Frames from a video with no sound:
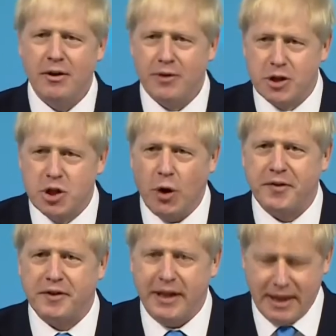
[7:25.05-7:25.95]
the
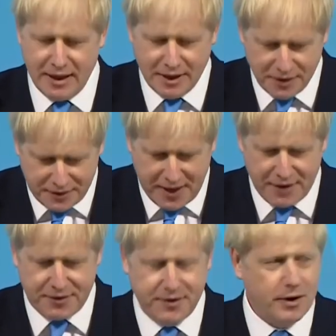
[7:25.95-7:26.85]
jostling
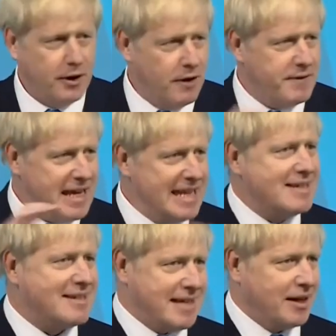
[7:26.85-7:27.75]
sets of
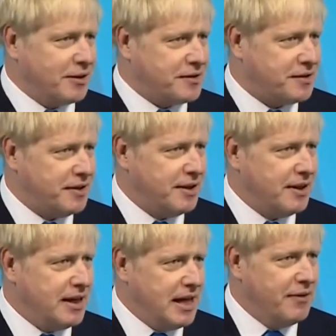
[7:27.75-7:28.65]
instincts
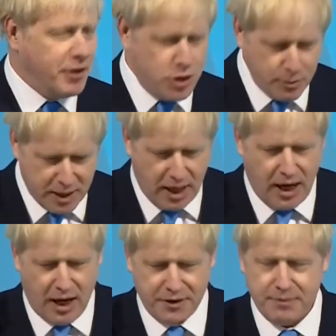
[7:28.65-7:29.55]
in the human
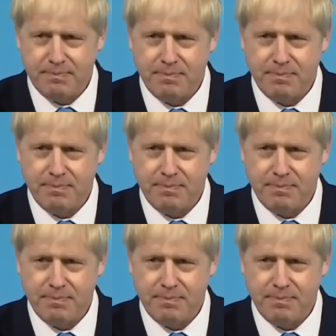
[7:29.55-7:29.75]
heart.